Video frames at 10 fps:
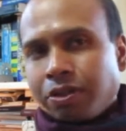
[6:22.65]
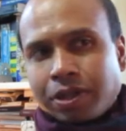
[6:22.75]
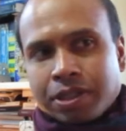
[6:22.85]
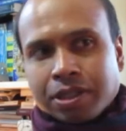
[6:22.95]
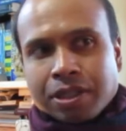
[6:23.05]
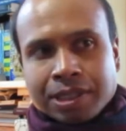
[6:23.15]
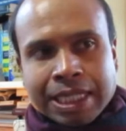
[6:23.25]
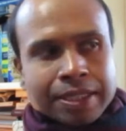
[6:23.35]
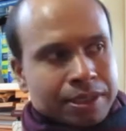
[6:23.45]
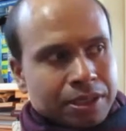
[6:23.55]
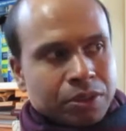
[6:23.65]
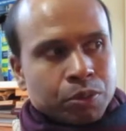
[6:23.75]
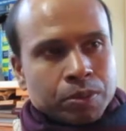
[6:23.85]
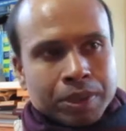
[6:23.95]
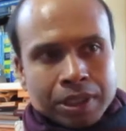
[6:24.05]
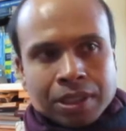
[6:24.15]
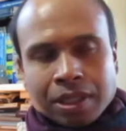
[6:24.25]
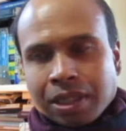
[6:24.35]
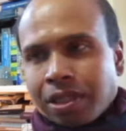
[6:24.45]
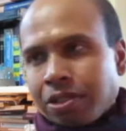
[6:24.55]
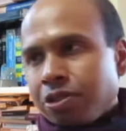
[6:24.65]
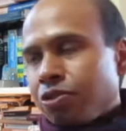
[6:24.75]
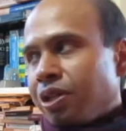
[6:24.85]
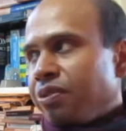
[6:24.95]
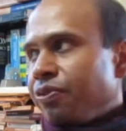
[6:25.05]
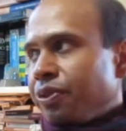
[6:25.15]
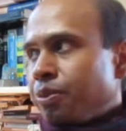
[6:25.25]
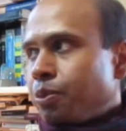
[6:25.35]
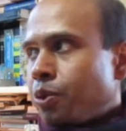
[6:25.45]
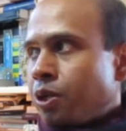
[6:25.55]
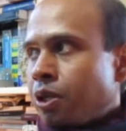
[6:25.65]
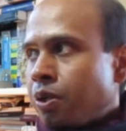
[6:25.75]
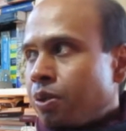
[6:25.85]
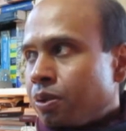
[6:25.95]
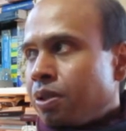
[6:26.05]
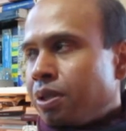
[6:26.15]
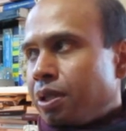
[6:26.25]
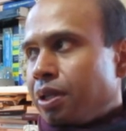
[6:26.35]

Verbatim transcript: or I start texting the woman to try and feel more whole,